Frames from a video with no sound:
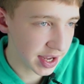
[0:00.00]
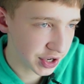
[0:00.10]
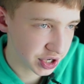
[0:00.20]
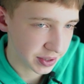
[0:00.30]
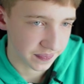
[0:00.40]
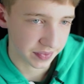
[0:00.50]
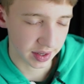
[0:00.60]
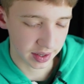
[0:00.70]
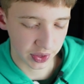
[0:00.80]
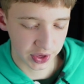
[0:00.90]
each
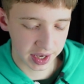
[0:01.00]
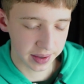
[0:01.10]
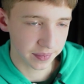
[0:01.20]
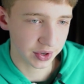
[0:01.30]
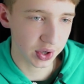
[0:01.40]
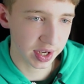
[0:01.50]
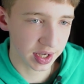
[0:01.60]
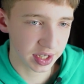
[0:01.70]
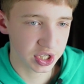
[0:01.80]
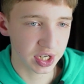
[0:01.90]
thing,
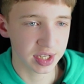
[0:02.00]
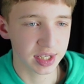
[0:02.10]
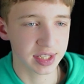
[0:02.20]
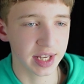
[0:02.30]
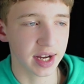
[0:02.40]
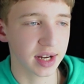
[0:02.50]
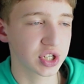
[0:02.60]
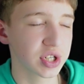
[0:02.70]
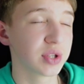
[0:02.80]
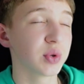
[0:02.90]

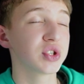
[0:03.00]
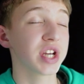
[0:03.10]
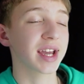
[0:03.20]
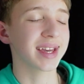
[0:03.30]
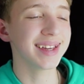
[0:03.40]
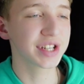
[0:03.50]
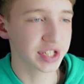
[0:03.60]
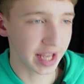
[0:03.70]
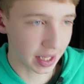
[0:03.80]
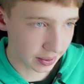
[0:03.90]
to check
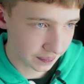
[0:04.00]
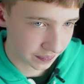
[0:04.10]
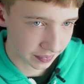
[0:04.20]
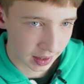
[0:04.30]
each cell.